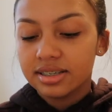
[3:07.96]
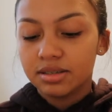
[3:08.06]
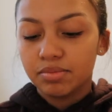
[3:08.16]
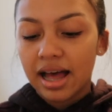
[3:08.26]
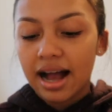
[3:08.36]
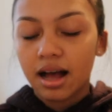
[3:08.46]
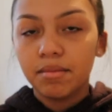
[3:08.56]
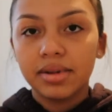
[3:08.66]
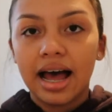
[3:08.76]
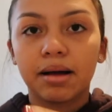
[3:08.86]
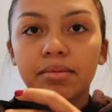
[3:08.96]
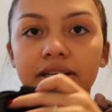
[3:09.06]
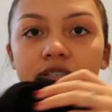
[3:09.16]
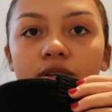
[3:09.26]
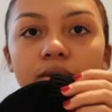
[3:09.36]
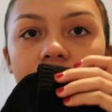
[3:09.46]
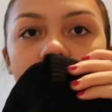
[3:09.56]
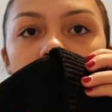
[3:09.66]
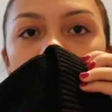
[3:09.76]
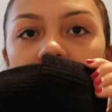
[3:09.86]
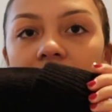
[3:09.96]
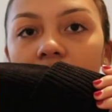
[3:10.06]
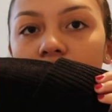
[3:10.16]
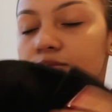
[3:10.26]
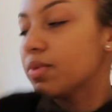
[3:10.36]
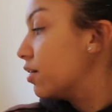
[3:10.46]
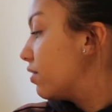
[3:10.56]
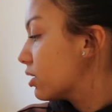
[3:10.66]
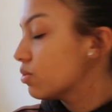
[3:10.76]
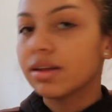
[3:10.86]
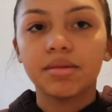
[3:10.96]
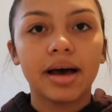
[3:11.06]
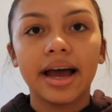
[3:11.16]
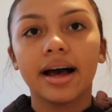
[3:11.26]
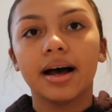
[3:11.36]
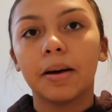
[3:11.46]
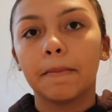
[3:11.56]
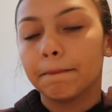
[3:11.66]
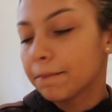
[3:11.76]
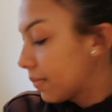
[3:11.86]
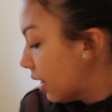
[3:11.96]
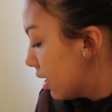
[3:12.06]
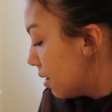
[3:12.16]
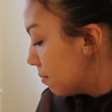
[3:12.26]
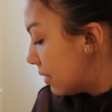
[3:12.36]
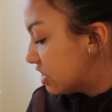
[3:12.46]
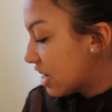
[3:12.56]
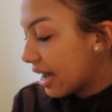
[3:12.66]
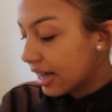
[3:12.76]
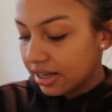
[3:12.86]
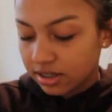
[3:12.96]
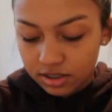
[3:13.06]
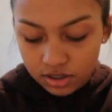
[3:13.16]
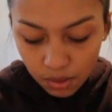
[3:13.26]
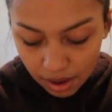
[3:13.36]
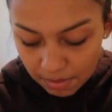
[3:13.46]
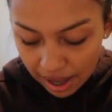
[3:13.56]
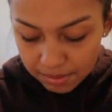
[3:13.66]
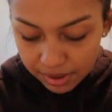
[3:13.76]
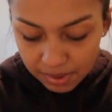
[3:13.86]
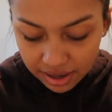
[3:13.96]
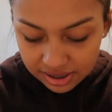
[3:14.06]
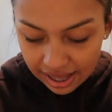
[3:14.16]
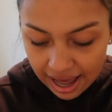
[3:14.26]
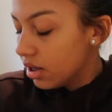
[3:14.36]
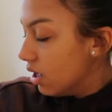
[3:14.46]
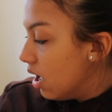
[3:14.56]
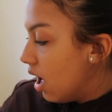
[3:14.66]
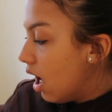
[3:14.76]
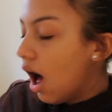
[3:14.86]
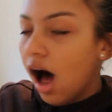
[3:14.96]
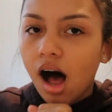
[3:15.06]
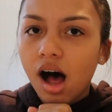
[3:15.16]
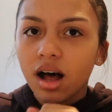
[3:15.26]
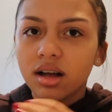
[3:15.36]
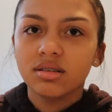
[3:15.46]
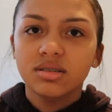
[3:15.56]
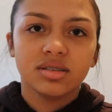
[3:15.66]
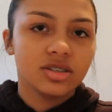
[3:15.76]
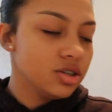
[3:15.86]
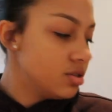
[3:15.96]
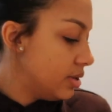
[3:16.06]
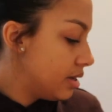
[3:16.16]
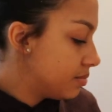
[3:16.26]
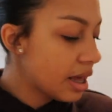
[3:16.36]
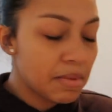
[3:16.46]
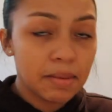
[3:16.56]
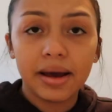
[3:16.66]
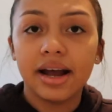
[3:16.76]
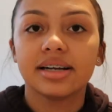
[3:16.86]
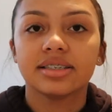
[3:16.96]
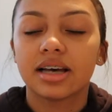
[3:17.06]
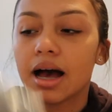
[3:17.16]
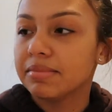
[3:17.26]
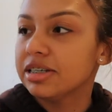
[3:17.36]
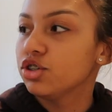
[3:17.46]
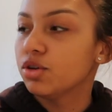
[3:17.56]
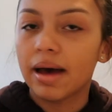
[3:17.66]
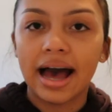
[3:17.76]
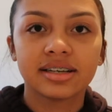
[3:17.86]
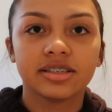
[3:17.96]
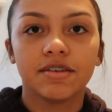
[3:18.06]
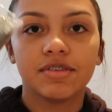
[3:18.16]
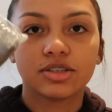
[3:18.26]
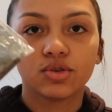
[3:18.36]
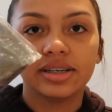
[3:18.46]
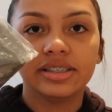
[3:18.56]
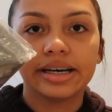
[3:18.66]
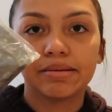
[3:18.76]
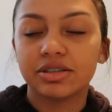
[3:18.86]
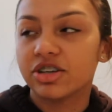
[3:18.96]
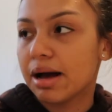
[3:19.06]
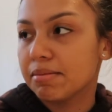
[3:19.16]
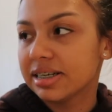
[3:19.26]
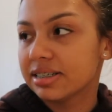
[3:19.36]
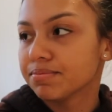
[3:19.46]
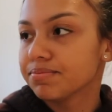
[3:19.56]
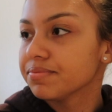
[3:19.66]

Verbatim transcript: it's black on black, but it's so cute and it goes perfect with my um my jacket. So I'm happy about that. Oh, excuse me. Then my parents got me two packs of Victoria's Secret pajamas.